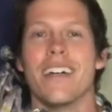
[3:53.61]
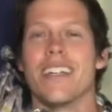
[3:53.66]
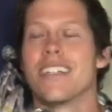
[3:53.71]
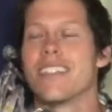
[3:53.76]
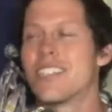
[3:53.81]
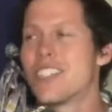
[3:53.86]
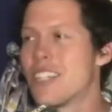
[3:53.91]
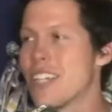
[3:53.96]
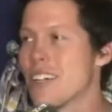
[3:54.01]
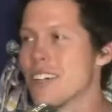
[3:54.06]

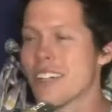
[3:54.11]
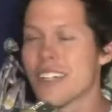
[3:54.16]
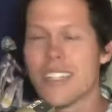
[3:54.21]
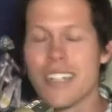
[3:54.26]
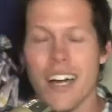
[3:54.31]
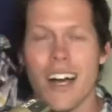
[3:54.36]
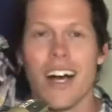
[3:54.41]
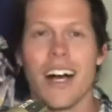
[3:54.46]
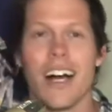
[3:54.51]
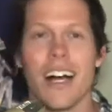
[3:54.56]
Dear
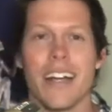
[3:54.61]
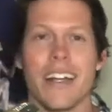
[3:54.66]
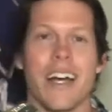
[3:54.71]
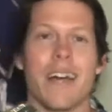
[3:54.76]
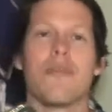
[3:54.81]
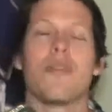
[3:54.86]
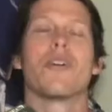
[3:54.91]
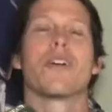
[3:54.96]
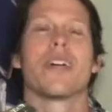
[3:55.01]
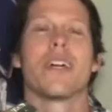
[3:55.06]
God, I
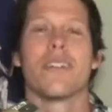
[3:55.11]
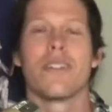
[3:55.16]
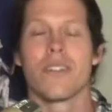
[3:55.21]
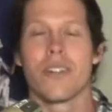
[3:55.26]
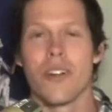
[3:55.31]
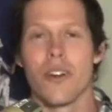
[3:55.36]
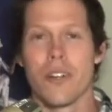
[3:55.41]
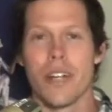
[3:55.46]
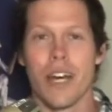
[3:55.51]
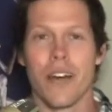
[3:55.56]
won't go
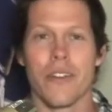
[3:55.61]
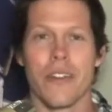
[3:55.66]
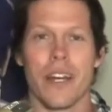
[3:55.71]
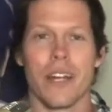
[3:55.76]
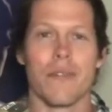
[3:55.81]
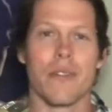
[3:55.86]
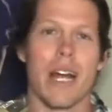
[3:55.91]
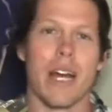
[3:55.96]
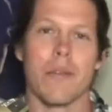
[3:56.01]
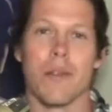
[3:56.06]
down that
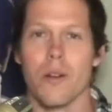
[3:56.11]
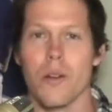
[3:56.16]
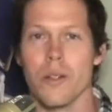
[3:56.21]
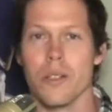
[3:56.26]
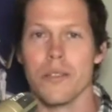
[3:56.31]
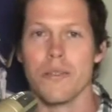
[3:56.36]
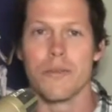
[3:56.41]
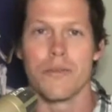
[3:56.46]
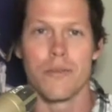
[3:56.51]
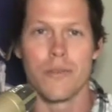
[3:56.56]
rabbit hole
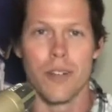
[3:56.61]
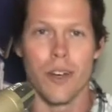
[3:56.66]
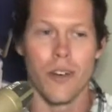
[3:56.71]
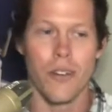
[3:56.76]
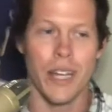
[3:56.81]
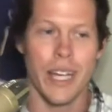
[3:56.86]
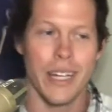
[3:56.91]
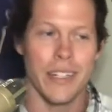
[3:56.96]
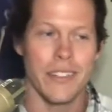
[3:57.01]
of all that